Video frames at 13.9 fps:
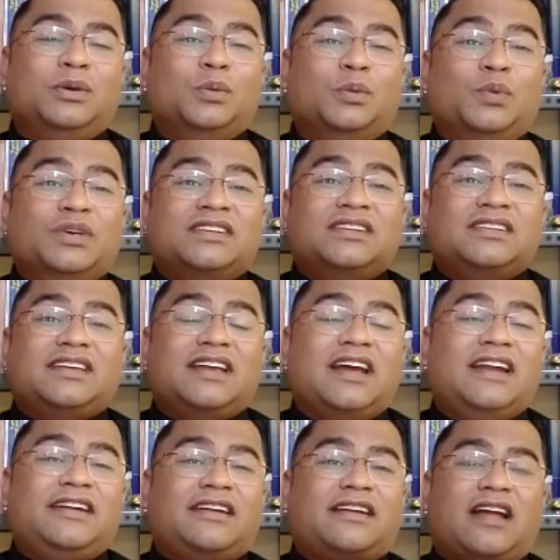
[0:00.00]
Visit
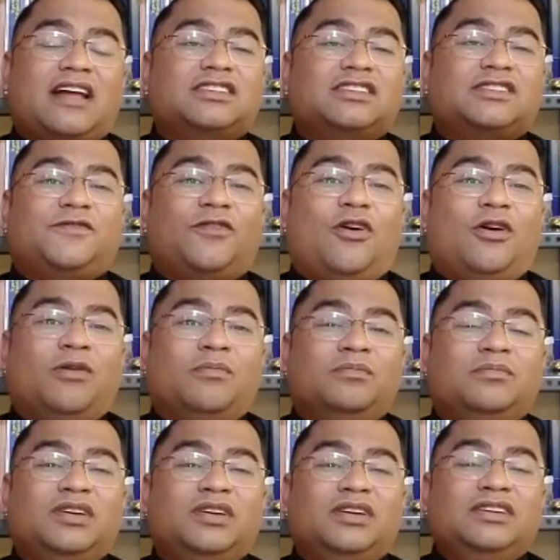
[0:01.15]
can
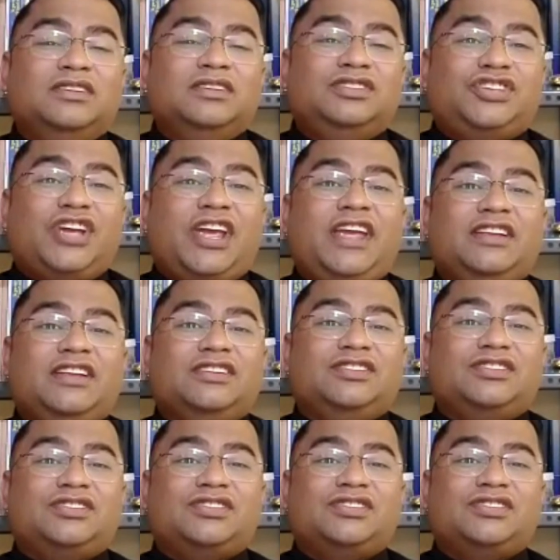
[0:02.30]
transform,
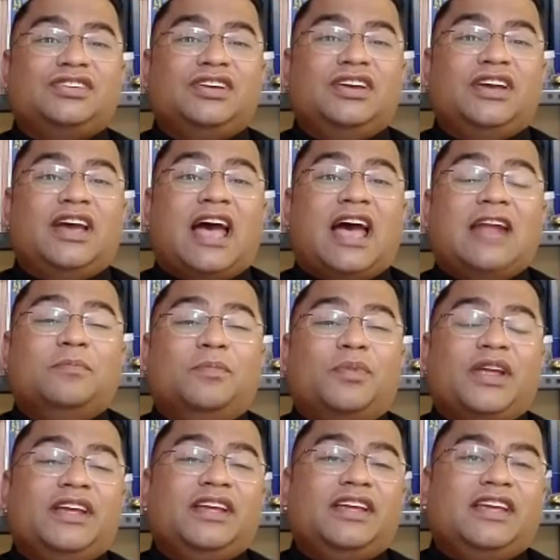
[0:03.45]
change and
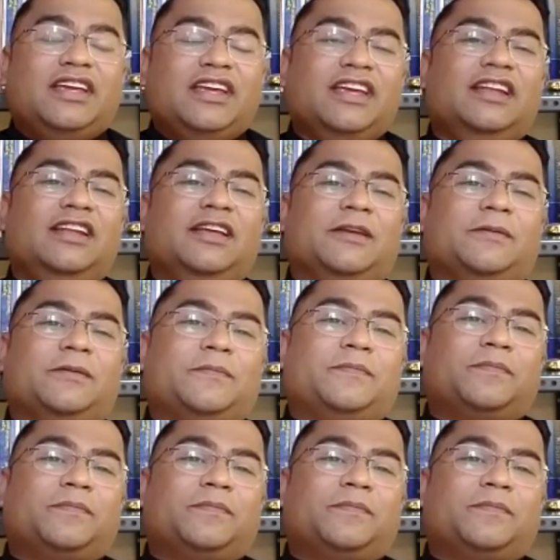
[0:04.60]
bring healing.